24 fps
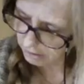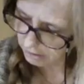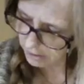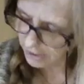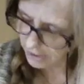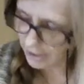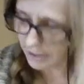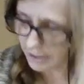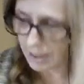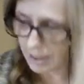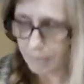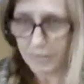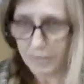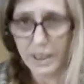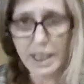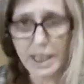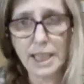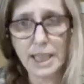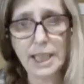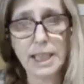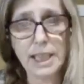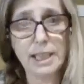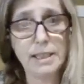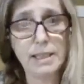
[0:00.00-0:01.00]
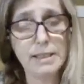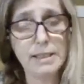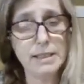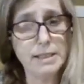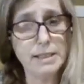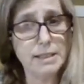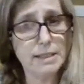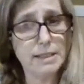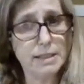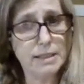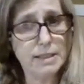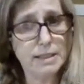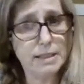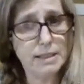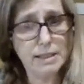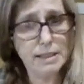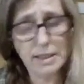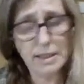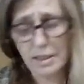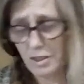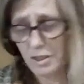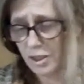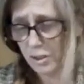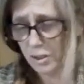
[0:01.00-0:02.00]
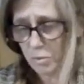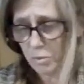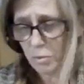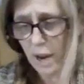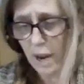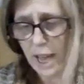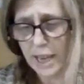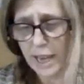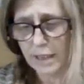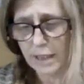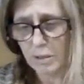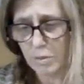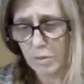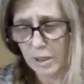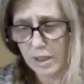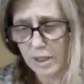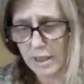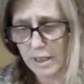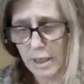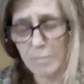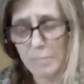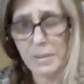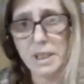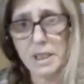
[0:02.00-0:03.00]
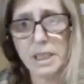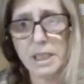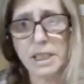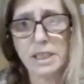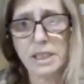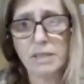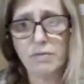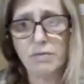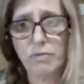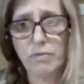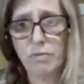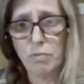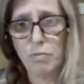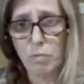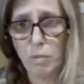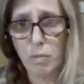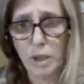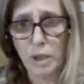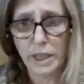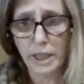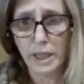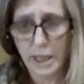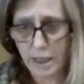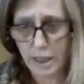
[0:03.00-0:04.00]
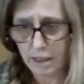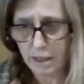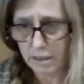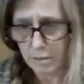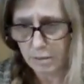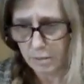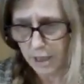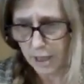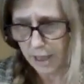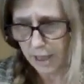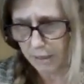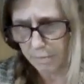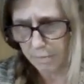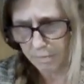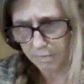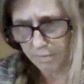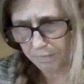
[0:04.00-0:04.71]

Accept that it is. Just radical acceptance of what it is, man.